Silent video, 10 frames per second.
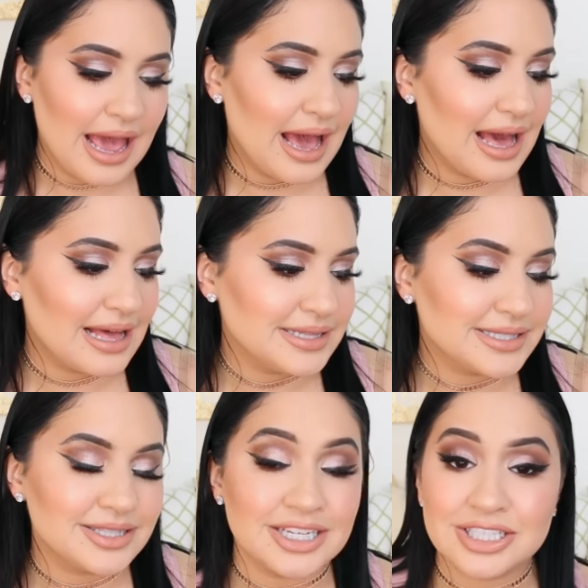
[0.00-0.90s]
And
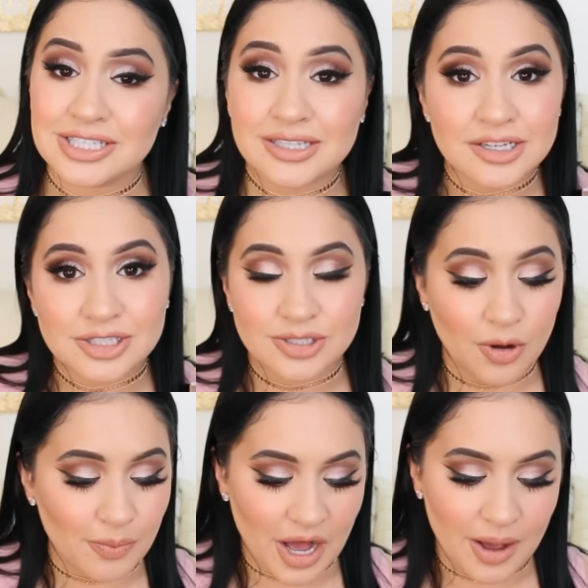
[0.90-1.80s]
they just look
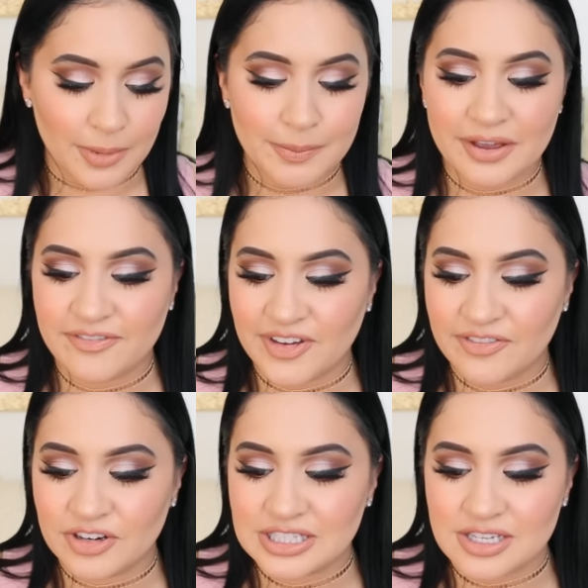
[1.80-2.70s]
so bomb. My
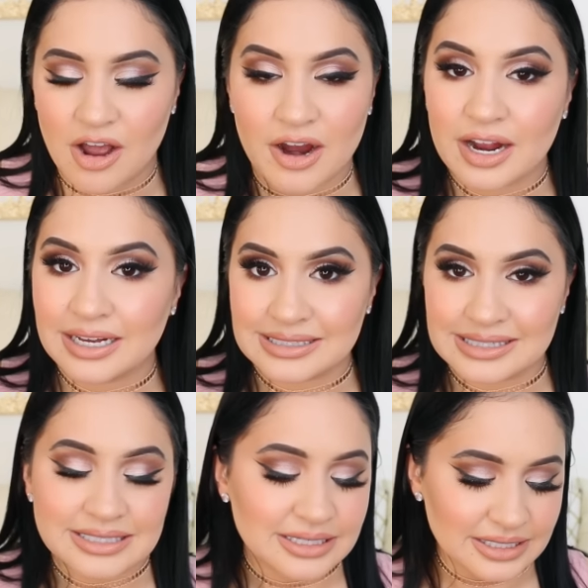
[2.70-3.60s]
favorites are
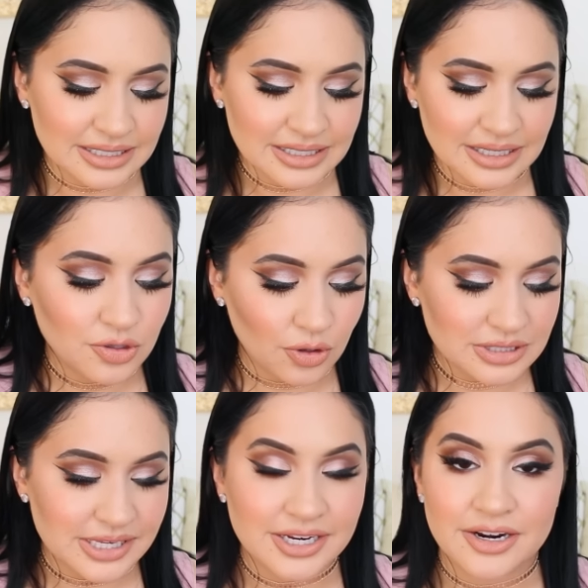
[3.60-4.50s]
Conceited,
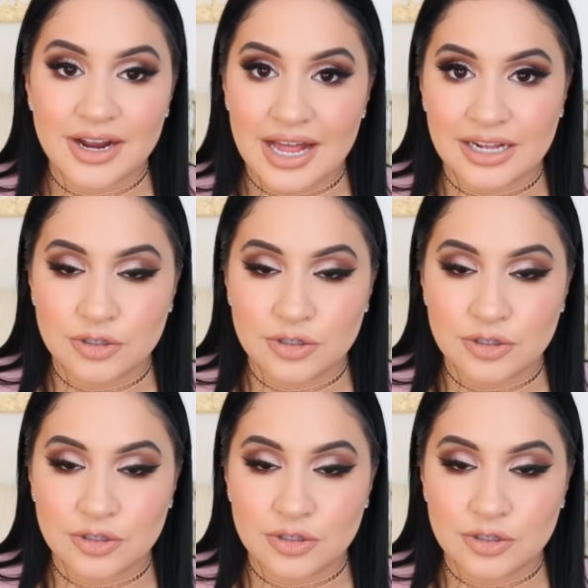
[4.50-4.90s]
Gold Digger, and